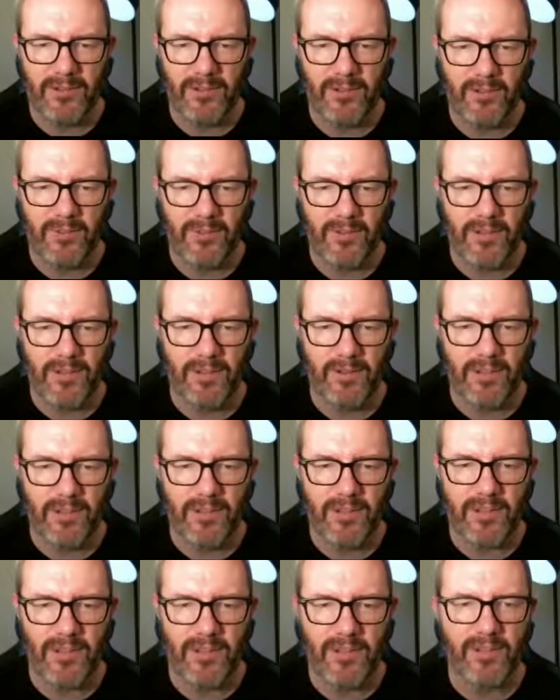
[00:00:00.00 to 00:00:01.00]
Hopefully we're not
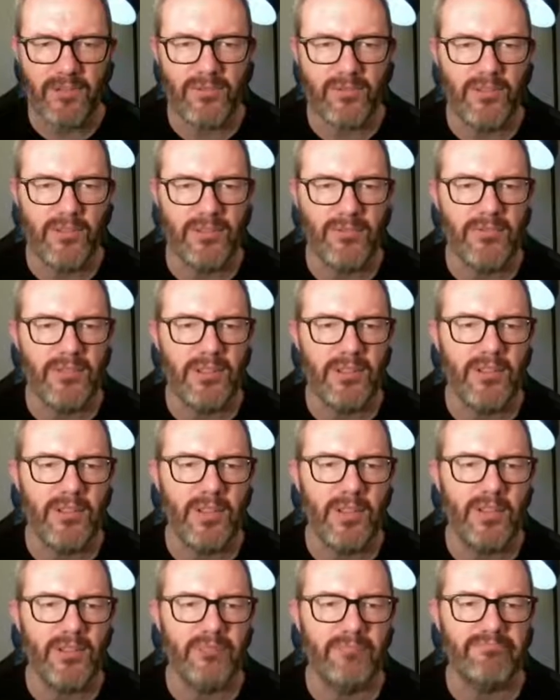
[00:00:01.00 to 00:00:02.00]
going to go 2-0
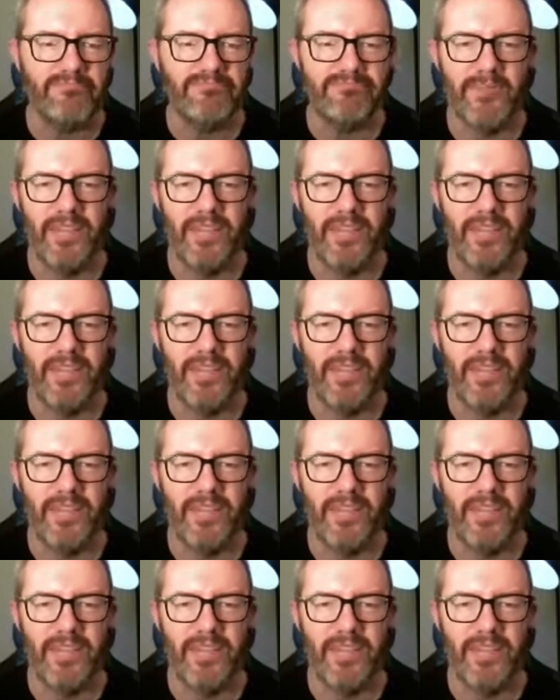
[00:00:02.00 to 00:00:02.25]
down.